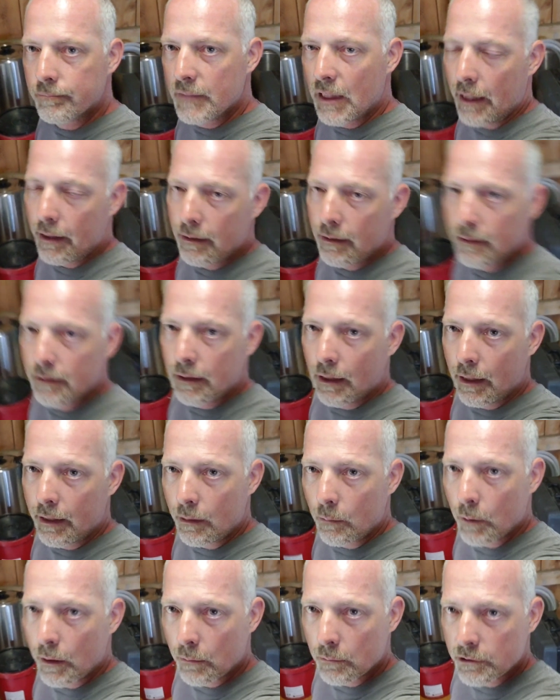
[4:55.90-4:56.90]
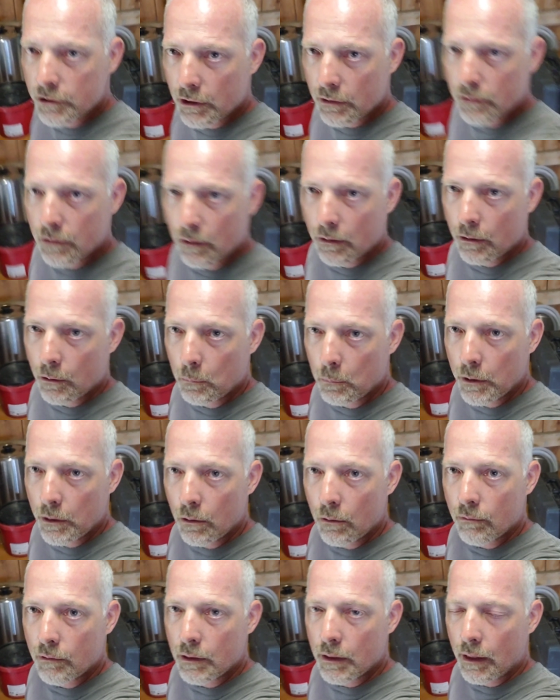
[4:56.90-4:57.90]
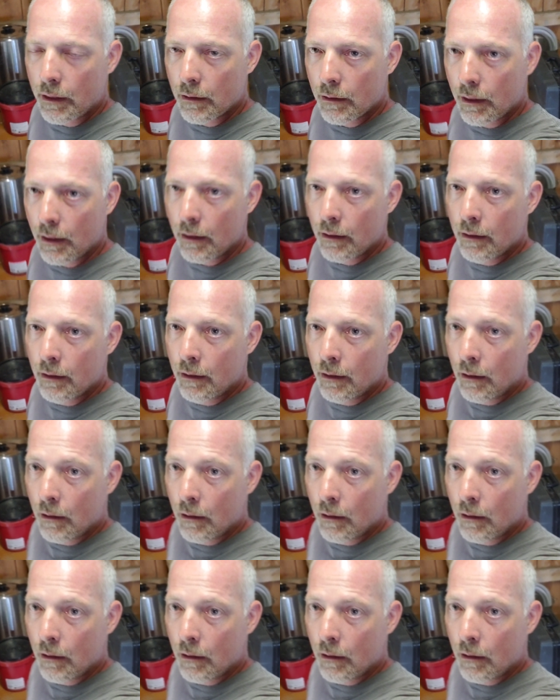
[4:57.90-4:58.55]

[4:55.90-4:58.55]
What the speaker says: Yeah, anyway, it was just a little bit over, not a lot.